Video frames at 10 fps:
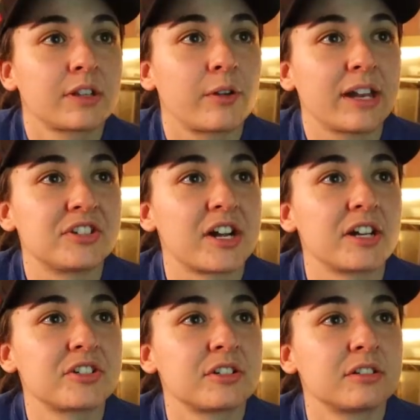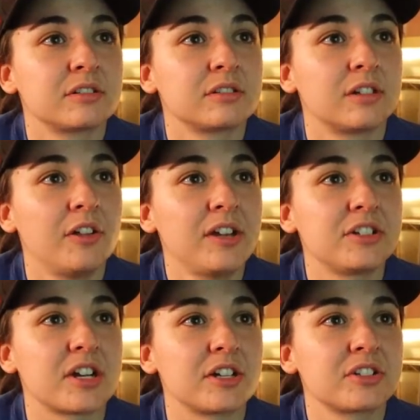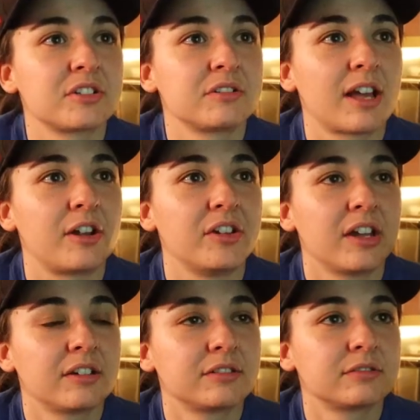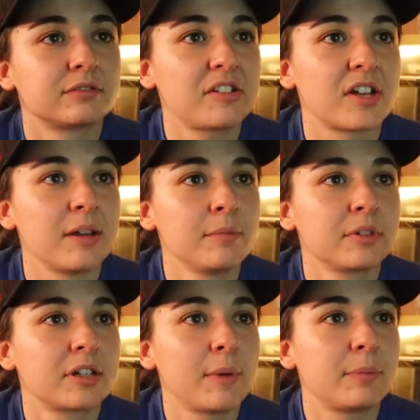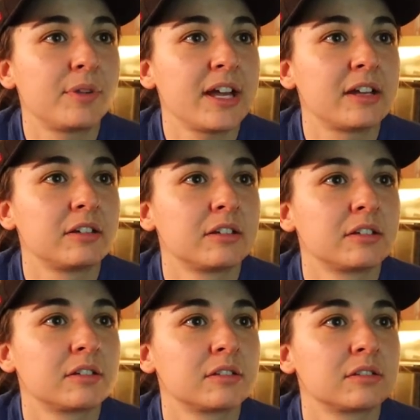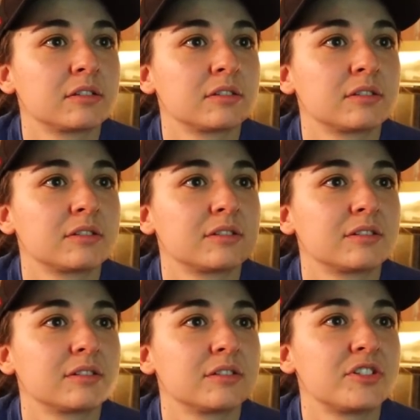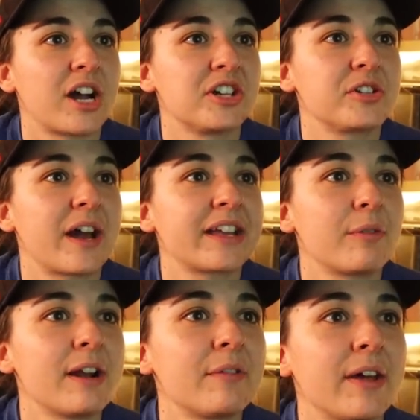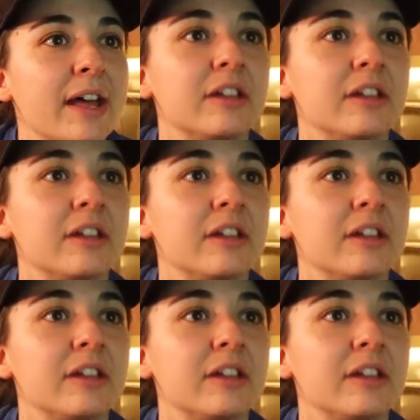Go get it, Josh. All day, Josh. Not all day. You got time. Come on, plant. Josh, you gotta get rid of it.